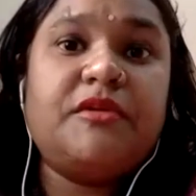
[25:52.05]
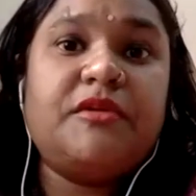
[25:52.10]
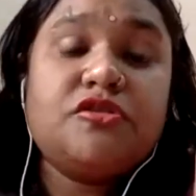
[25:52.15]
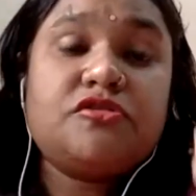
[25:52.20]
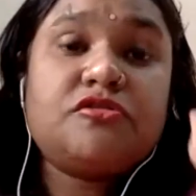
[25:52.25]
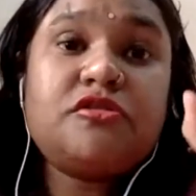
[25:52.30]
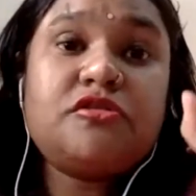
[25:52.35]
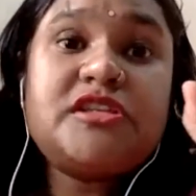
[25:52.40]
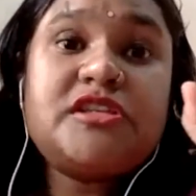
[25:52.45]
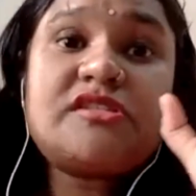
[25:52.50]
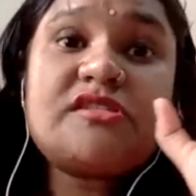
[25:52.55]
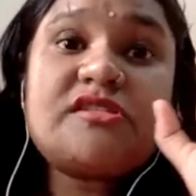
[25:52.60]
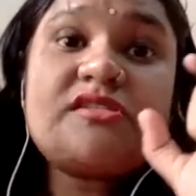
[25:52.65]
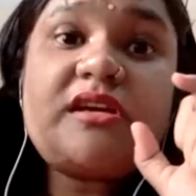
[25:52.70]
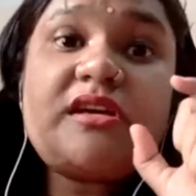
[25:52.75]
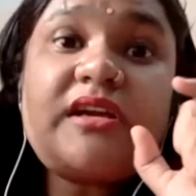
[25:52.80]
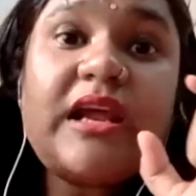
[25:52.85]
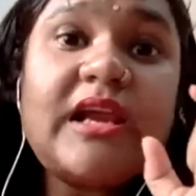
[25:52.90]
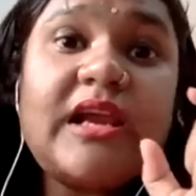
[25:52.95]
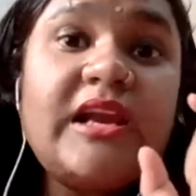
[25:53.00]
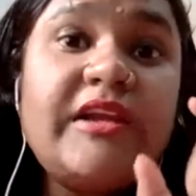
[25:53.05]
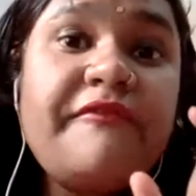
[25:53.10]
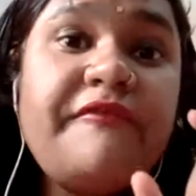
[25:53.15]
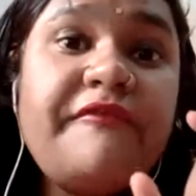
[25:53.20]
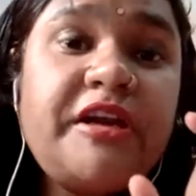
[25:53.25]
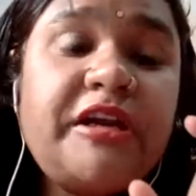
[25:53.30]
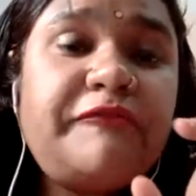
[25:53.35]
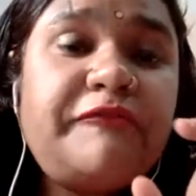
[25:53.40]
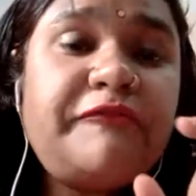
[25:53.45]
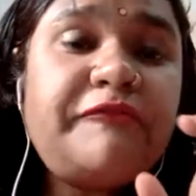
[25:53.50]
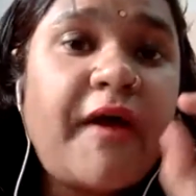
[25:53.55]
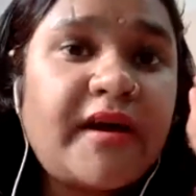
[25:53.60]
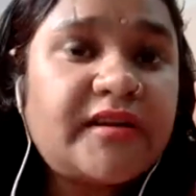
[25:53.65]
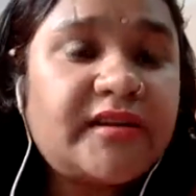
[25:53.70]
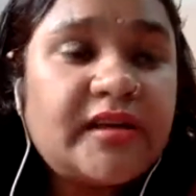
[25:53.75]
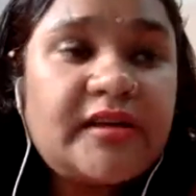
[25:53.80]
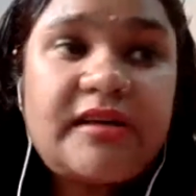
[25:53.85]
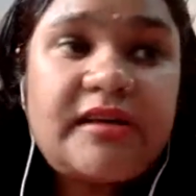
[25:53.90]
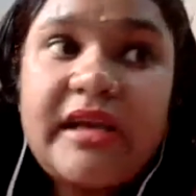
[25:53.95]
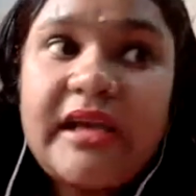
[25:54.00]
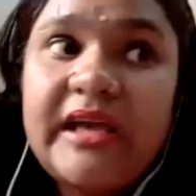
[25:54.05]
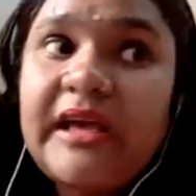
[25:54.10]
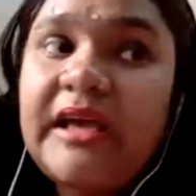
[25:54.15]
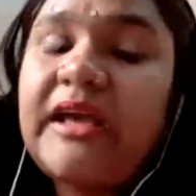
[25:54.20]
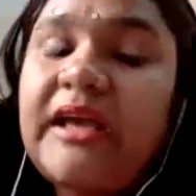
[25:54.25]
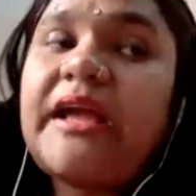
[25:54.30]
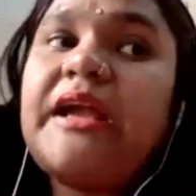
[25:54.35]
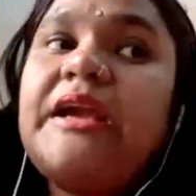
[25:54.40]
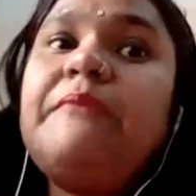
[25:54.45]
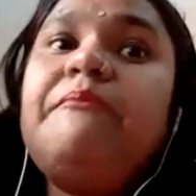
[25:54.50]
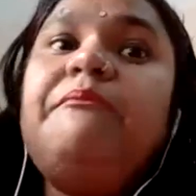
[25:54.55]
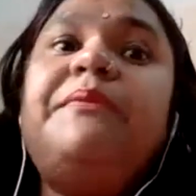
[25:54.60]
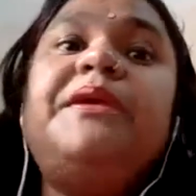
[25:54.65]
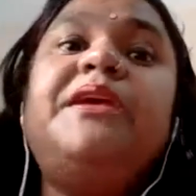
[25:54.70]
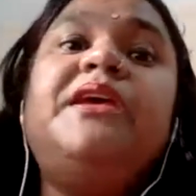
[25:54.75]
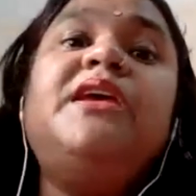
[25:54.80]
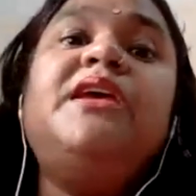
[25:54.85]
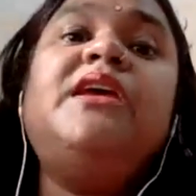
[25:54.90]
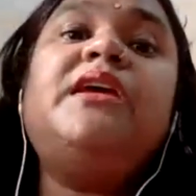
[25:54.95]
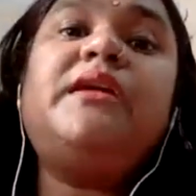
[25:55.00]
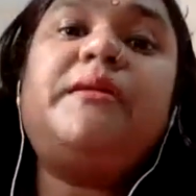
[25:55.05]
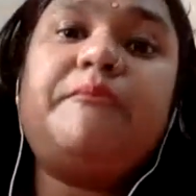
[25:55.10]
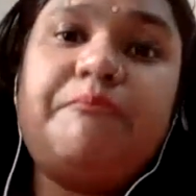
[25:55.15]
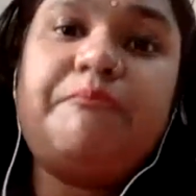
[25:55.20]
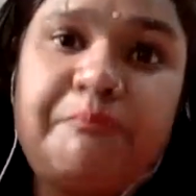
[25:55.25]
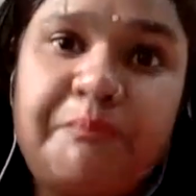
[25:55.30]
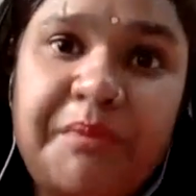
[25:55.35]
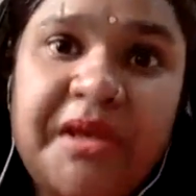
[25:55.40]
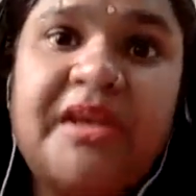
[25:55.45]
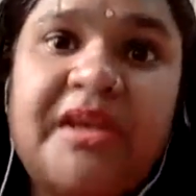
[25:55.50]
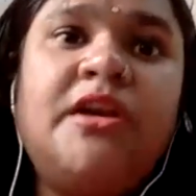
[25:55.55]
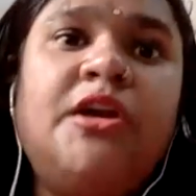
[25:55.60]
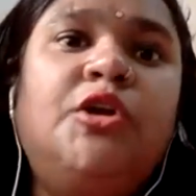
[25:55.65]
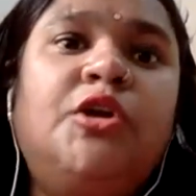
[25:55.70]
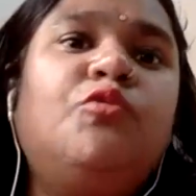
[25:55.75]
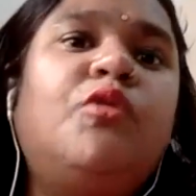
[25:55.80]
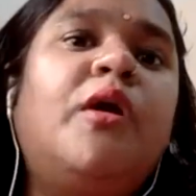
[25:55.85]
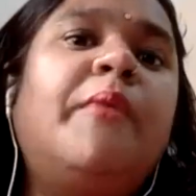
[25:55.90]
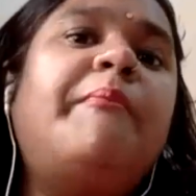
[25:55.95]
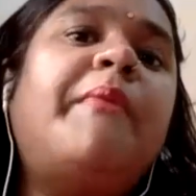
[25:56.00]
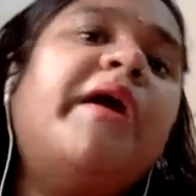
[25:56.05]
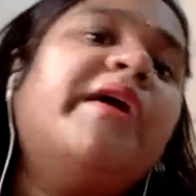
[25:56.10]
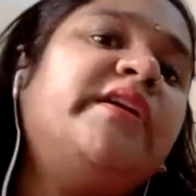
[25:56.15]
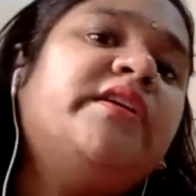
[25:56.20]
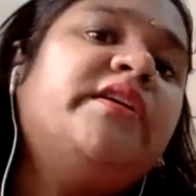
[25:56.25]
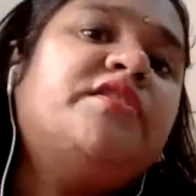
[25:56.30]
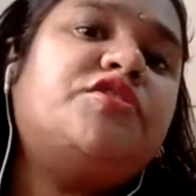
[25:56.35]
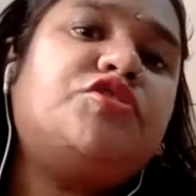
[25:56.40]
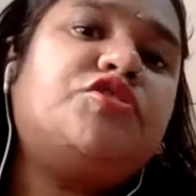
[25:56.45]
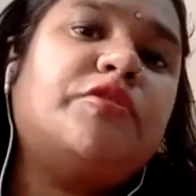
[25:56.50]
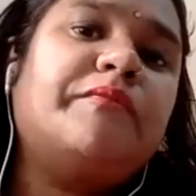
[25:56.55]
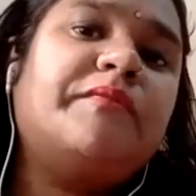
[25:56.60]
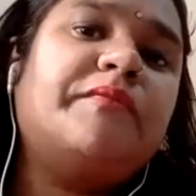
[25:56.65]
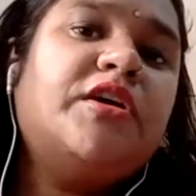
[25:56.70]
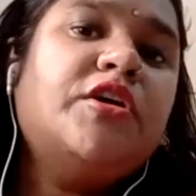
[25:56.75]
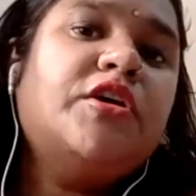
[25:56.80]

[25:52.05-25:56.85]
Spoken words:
So this is a relevant fact that A and B been into a partnership.